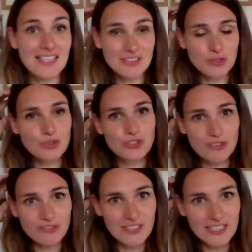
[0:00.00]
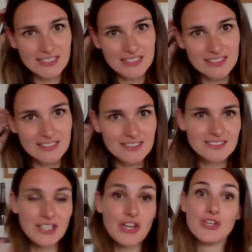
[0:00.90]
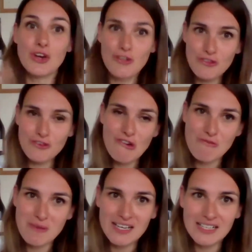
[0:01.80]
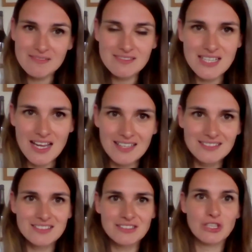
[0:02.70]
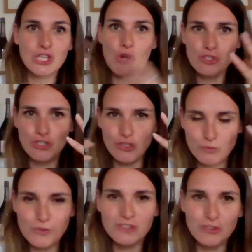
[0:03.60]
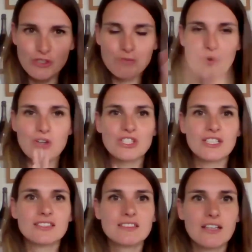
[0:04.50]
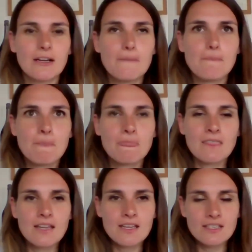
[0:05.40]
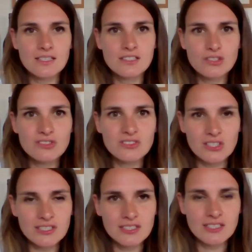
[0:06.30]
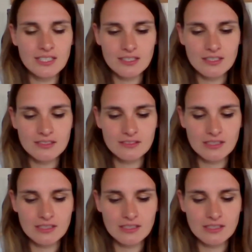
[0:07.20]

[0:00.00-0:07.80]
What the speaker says: So sulfite is another of my dad's long-term research project. It just started as,